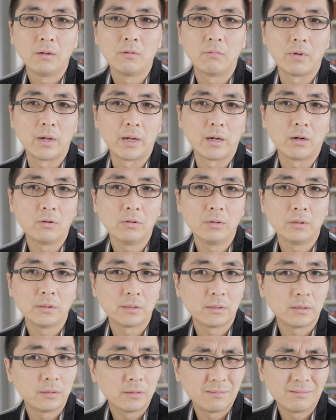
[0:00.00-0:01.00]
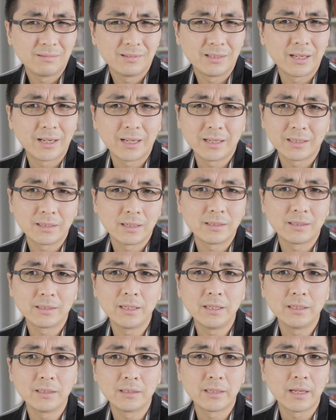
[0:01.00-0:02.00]
Well,
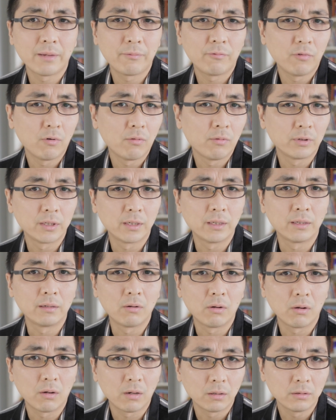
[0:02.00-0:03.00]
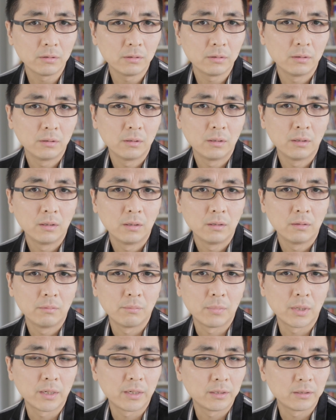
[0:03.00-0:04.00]
SSD step forward a lot,
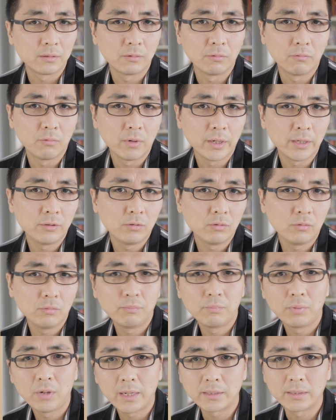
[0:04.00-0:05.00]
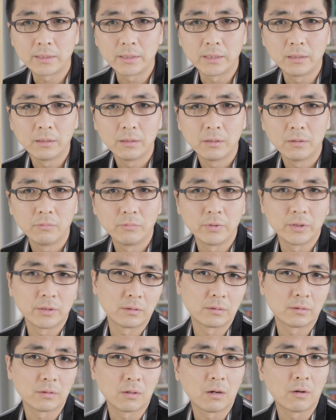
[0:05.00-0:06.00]
but it's way too pressy, which
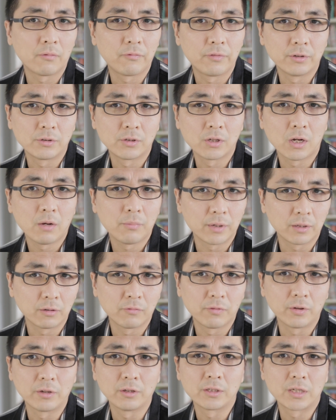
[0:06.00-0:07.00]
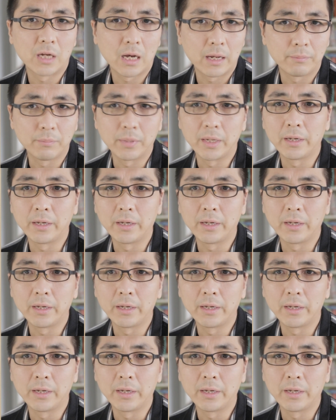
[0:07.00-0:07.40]
is off the topic for the time